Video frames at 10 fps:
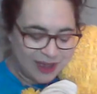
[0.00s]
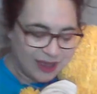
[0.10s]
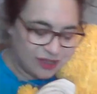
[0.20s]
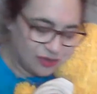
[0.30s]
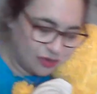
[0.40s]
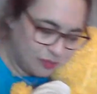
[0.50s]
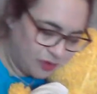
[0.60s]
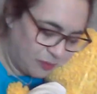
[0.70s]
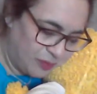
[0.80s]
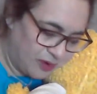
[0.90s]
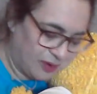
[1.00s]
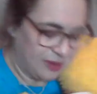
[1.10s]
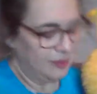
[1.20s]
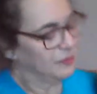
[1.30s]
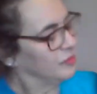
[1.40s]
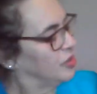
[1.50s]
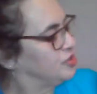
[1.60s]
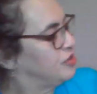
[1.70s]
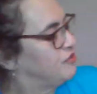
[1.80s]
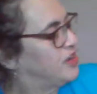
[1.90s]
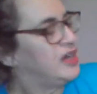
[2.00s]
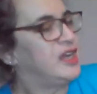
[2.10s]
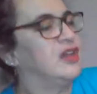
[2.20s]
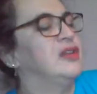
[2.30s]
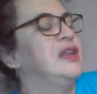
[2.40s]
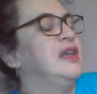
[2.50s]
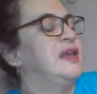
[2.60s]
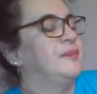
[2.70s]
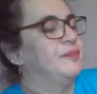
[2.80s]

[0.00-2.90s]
A do book bug, because you're very cuddly.